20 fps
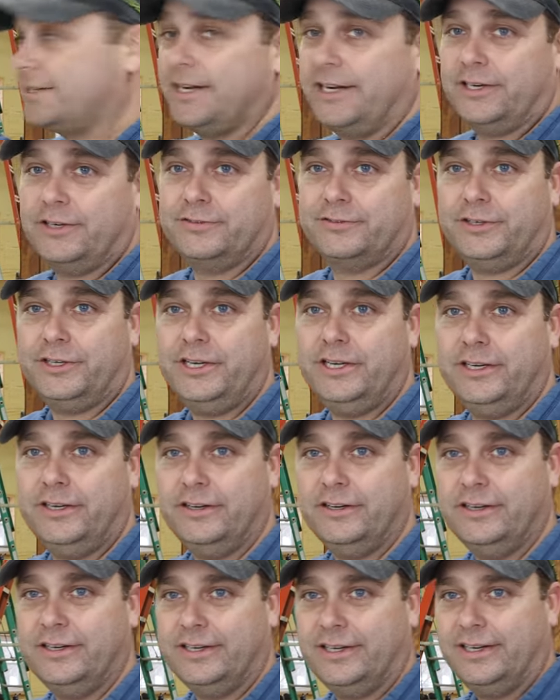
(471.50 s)
side over
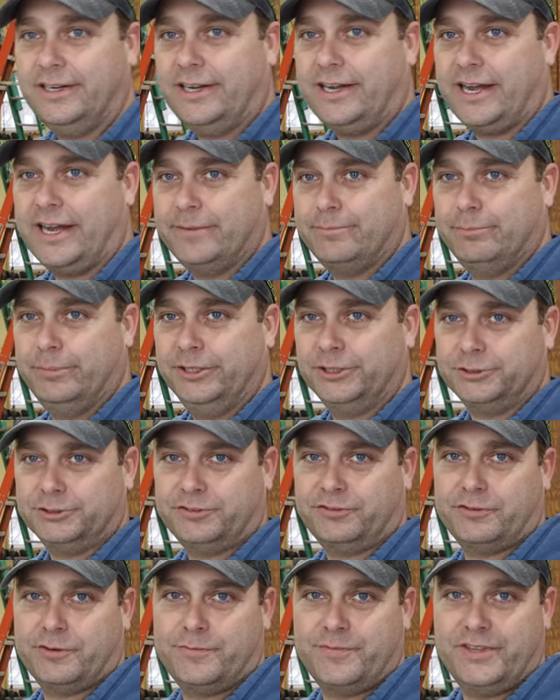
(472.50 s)
here, I
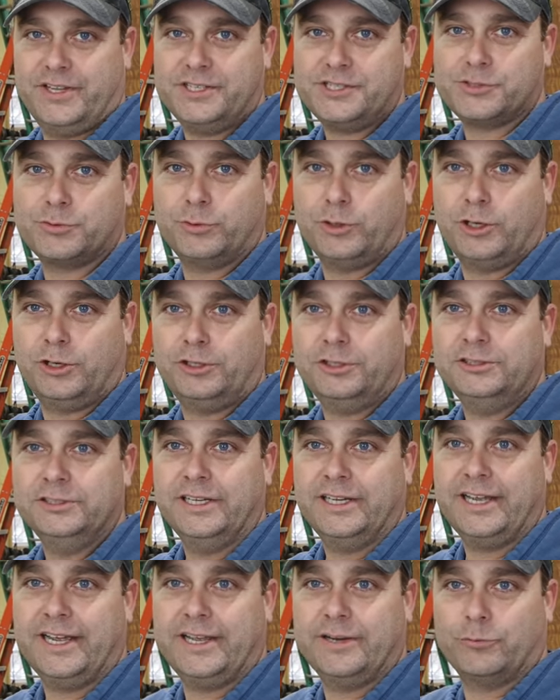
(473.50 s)
built from this
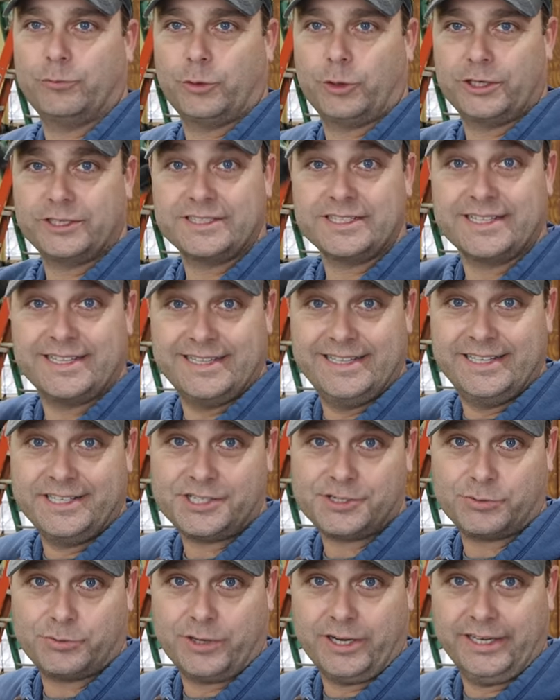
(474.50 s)
wall and worked
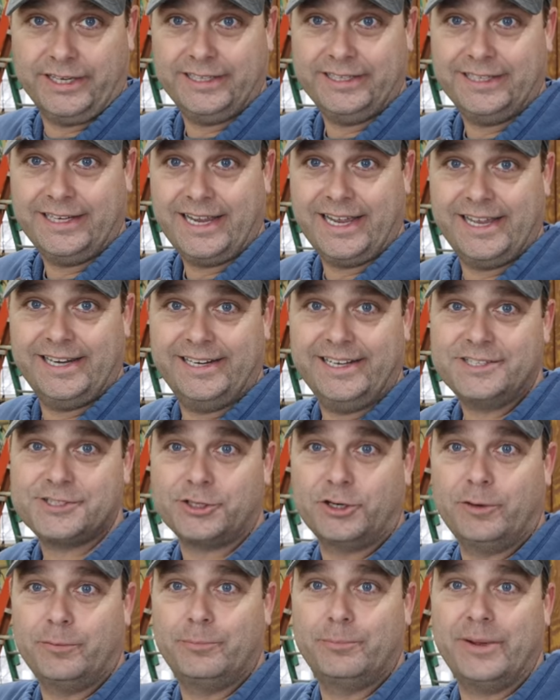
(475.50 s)
this way. And
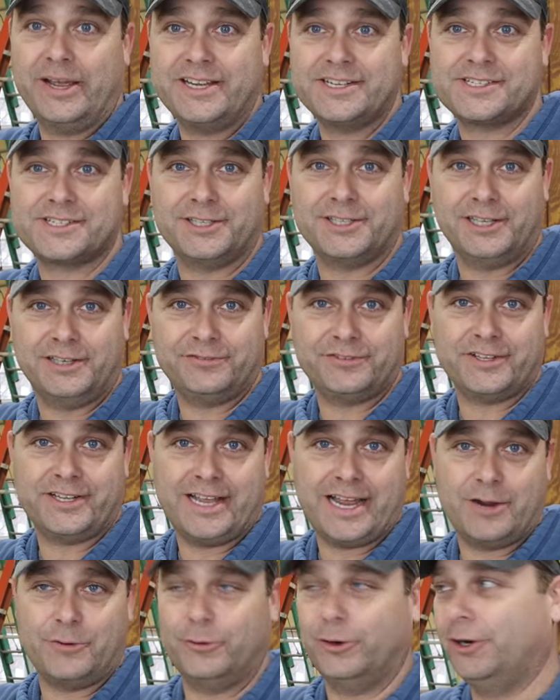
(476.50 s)
it's all based off of
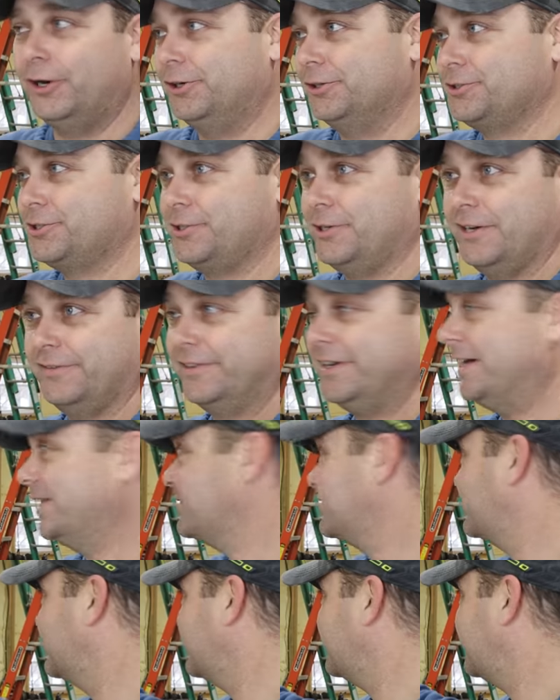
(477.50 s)
that wall. So I've got
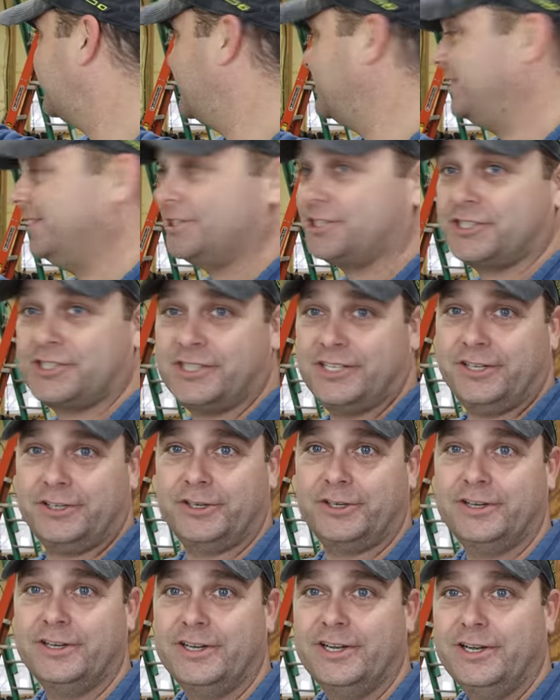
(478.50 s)
a 16 inch
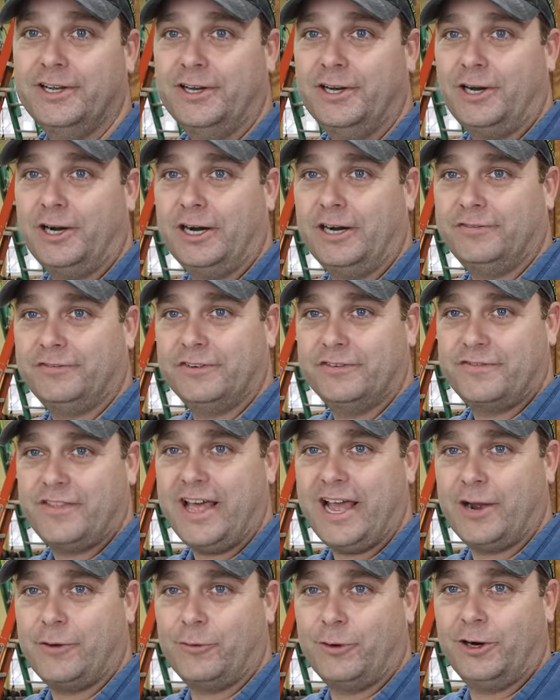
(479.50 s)
center off of
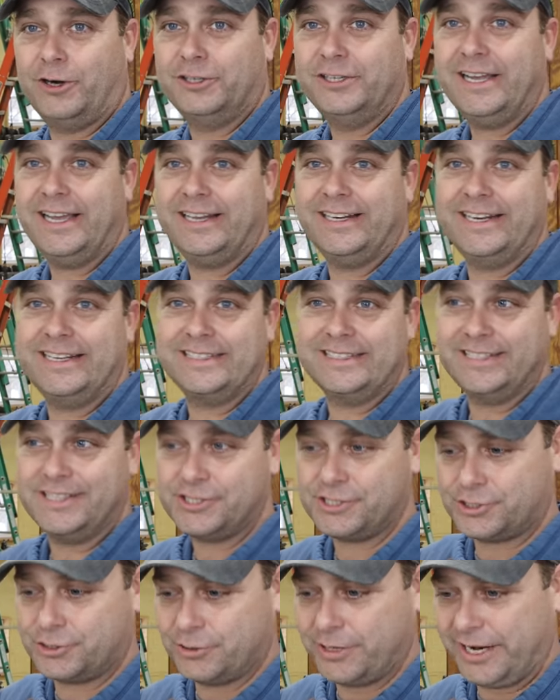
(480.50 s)
that wall heading
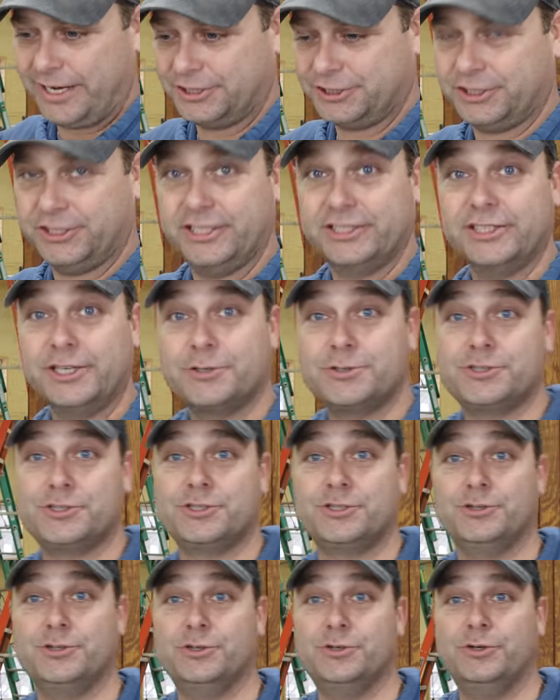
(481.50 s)
this direction. And those
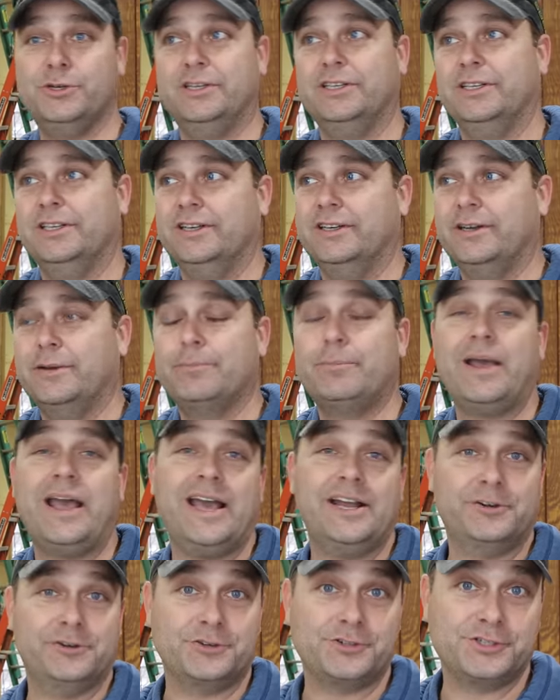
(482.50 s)
two
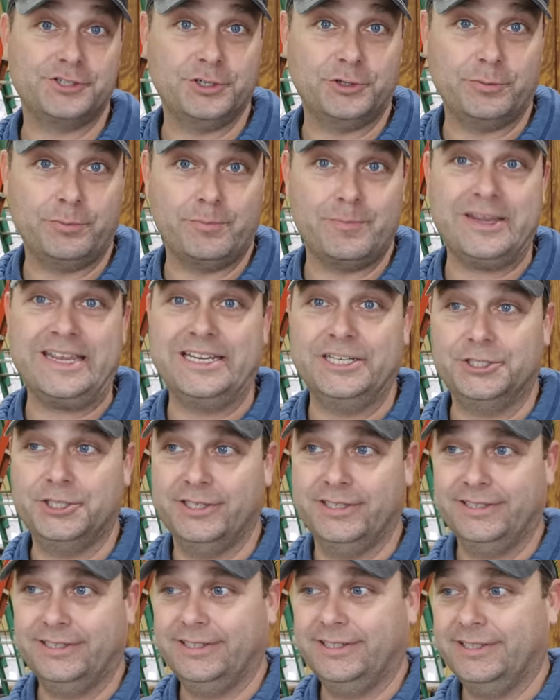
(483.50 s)
patterns don't meet.
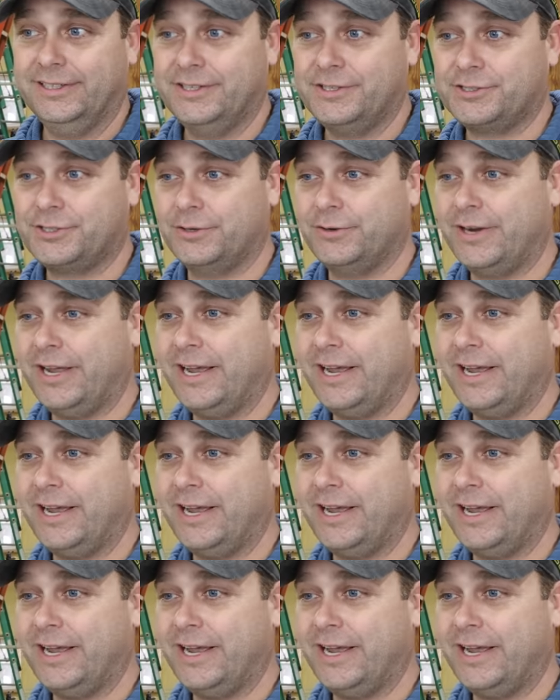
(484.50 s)
So